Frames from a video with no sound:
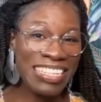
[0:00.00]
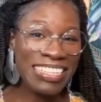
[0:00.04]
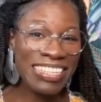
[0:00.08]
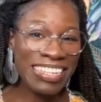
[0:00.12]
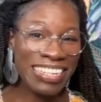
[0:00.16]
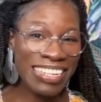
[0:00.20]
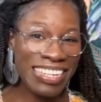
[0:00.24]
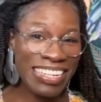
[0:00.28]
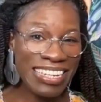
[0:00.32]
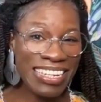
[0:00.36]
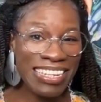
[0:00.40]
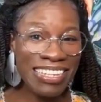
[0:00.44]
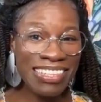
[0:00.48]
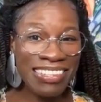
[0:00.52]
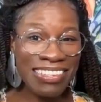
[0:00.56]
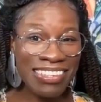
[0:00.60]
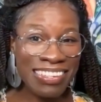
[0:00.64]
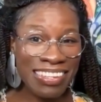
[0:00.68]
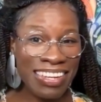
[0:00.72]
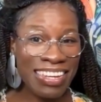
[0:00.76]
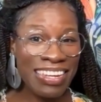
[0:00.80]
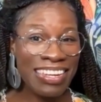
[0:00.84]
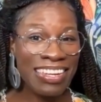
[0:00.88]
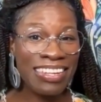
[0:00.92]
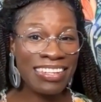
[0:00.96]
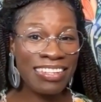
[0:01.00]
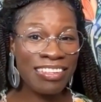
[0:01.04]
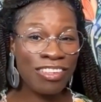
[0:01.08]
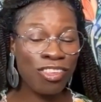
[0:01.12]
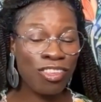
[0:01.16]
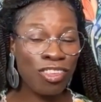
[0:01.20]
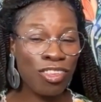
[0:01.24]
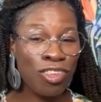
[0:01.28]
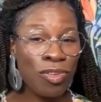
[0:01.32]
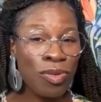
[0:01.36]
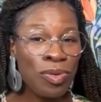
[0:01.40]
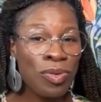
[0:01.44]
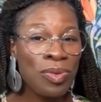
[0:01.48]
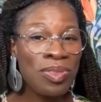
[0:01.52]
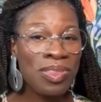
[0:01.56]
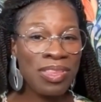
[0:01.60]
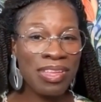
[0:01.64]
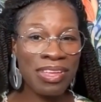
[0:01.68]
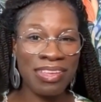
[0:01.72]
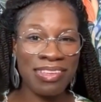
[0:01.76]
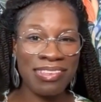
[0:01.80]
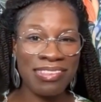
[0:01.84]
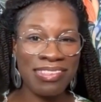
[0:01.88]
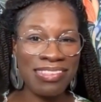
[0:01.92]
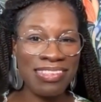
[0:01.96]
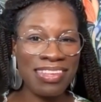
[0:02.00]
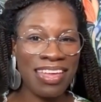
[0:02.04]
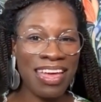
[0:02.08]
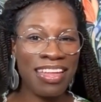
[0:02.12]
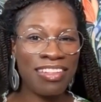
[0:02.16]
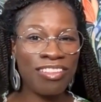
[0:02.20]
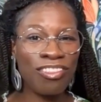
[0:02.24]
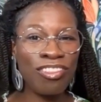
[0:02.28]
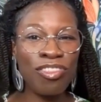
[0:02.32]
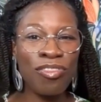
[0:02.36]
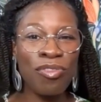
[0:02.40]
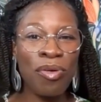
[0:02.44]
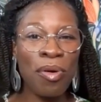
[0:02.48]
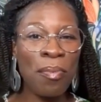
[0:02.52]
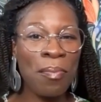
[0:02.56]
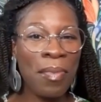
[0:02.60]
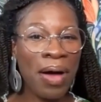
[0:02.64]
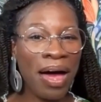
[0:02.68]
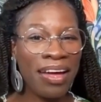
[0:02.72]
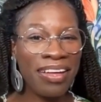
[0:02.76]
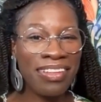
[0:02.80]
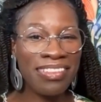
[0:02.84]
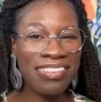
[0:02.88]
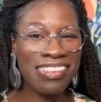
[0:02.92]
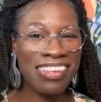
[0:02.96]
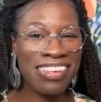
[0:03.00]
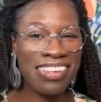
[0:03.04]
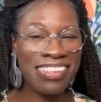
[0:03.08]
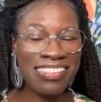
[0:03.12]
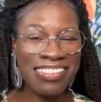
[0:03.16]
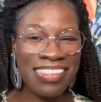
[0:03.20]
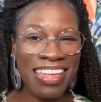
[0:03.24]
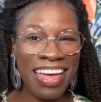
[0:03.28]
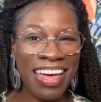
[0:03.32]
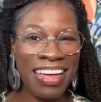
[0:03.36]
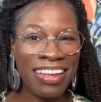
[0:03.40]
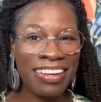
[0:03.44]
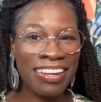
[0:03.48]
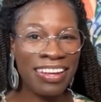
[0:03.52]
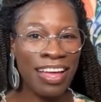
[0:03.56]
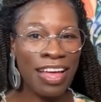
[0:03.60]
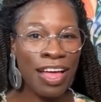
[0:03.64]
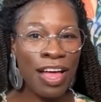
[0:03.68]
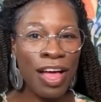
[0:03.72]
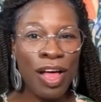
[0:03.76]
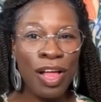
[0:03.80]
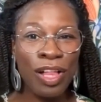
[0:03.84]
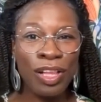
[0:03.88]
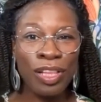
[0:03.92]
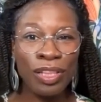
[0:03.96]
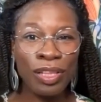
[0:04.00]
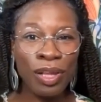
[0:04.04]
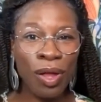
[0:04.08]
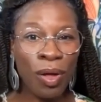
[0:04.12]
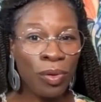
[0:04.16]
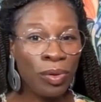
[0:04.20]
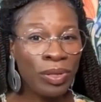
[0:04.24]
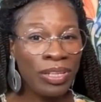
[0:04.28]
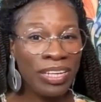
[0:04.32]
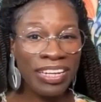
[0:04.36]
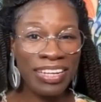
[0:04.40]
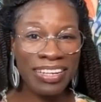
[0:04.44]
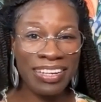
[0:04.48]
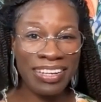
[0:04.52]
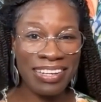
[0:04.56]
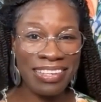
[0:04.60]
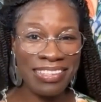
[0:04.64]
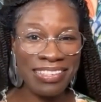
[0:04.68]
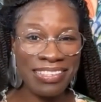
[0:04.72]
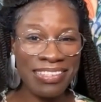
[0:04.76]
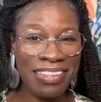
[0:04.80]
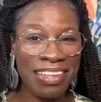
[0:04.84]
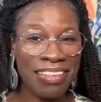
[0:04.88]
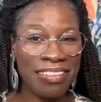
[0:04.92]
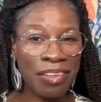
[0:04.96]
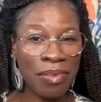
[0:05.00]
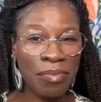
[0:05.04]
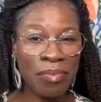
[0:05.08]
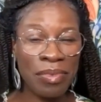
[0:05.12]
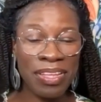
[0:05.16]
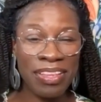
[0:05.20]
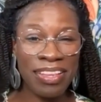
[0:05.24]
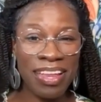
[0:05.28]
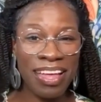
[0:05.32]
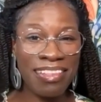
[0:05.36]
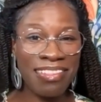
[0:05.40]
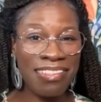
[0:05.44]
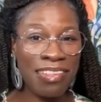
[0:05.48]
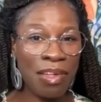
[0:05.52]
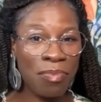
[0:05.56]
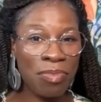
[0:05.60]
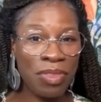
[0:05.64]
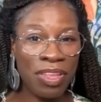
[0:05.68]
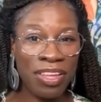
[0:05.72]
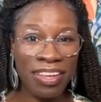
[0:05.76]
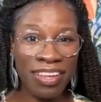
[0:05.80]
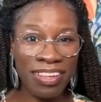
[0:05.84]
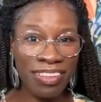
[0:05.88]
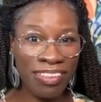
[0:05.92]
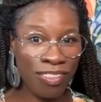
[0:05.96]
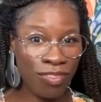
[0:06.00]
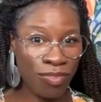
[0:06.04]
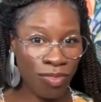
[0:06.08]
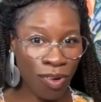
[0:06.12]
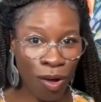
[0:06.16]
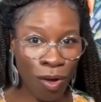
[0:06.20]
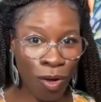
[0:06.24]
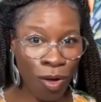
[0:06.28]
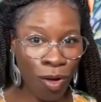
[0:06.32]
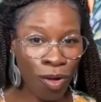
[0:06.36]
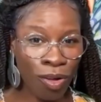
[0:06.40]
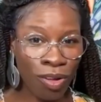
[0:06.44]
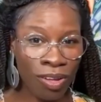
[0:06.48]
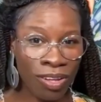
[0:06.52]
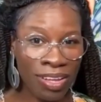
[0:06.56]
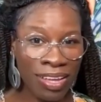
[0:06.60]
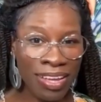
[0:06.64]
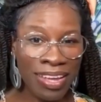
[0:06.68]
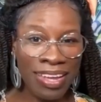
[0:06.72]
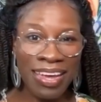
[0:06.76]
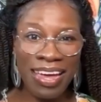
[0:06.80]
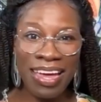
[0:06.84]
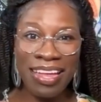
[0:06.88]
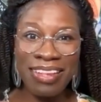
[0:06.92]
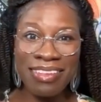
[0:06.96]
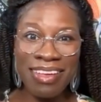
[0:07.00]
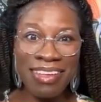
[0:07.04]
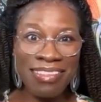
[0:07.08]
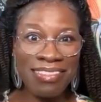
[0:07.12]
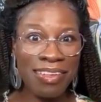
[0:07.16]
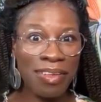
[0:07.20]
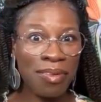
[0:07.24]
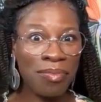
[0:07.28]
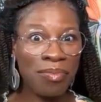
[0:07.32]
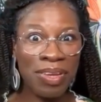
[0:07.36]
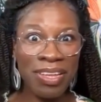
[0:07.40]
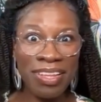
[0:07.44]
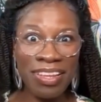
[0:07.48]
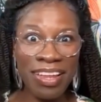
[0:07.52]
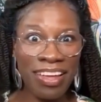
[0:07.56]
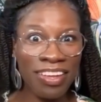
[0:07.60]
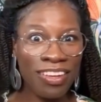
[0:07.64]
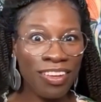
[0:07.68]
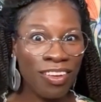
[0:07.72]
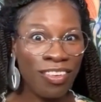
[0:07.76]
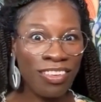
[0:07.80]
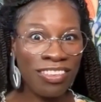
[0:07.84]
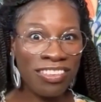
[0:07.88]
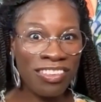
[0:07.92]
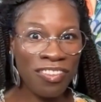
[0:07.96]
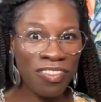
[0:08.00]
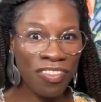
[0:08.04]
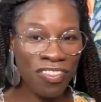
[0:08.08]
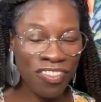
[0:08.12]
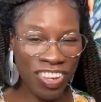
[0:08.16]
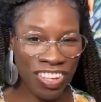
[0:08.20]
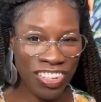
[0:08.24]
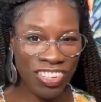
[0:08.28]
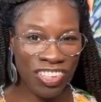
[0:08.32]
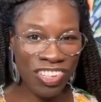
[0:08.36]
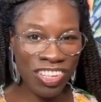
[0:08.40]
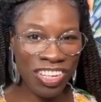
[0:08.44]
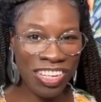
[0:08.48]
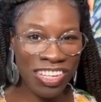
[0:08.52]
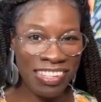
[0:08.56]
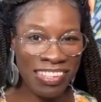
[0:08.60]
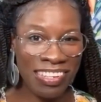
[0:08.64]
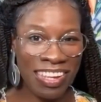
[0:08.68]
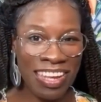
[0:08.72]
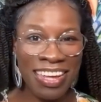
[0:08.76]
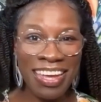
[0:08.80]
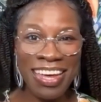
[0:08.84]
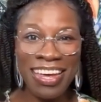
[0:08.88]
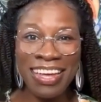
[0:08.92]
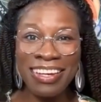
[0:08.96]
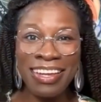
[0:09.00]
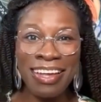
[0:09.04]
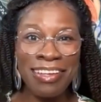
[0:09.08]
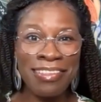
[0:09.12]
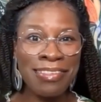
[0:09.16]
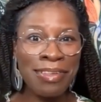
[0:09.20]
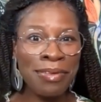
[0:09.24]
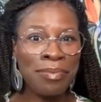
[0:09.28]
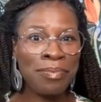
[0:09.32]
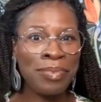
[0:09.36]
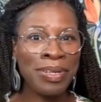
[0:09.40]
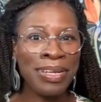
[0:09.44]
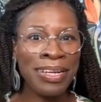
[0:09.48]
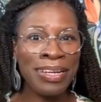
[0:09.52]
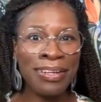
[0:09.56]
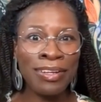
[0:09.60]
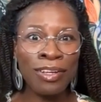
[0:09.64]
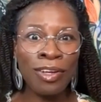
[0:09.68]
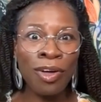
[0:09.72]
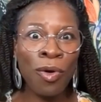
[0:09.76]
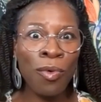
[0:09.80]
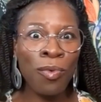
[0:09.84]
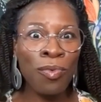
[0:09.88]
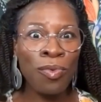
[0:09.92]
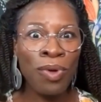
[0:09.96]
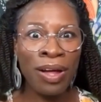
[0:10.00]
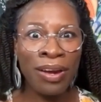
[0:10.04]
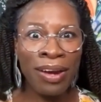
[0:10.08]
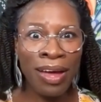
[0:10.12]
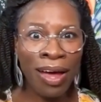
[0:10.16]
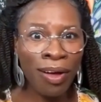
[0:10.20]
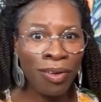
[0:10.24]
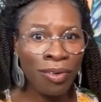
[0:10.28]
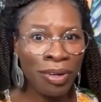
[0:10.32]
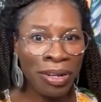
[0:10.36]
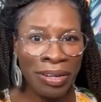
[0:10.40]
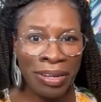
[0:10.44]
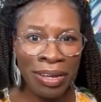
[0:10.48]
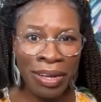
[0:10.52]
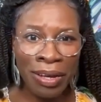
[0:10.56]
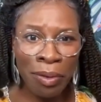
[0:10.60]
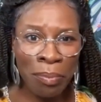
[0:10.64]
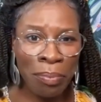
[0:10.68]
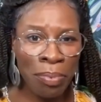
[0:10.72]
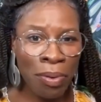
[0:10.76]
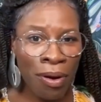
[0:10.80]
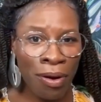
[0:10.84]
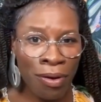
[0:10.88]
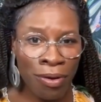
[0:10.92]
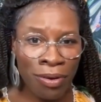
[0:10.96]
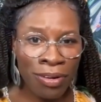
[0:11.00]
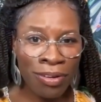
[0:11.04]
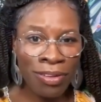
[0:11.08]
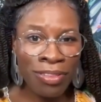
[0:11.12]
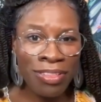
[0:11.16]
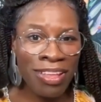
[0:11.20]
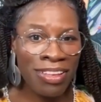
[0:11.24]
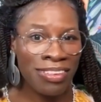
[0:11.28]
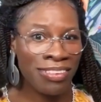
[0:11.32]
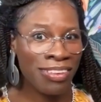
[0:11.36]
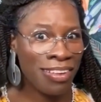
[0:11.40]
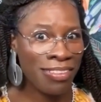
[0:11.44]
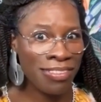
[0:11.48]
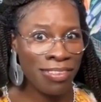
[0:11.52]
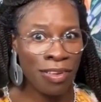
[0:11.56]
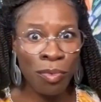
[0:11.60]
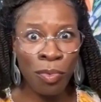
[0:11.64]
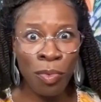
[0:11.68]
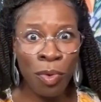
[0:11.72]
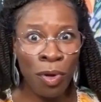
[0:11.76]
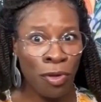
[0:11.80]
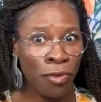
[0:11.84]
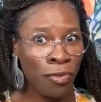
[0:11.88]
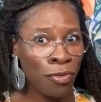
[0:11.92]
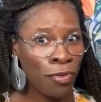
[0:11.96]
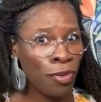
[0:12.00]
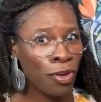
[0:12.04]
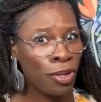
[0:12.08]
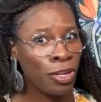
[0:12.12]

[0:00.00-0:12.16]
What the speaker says: leans into this and she reminds us that loneliness doesn't mean that something is wrong. It doesn't mean that you're deficient. It doesn't mean go run out and get a partner that doesn't work for